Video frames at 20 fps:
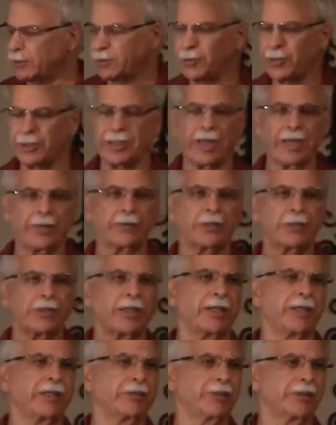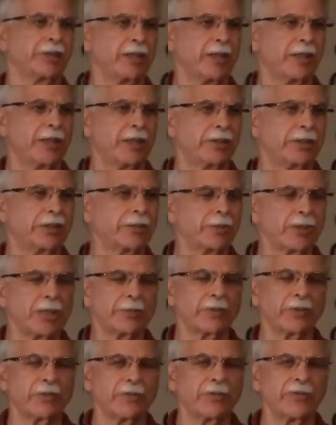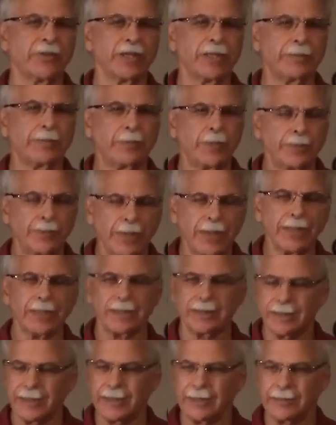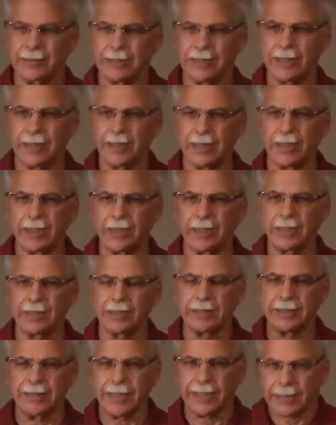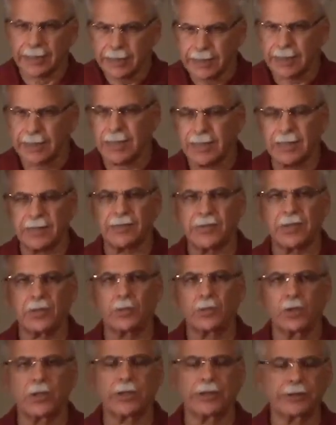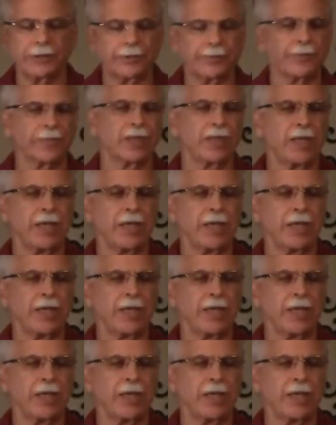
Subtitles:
trying to advertise some type of event. But back then, that kind of thing was.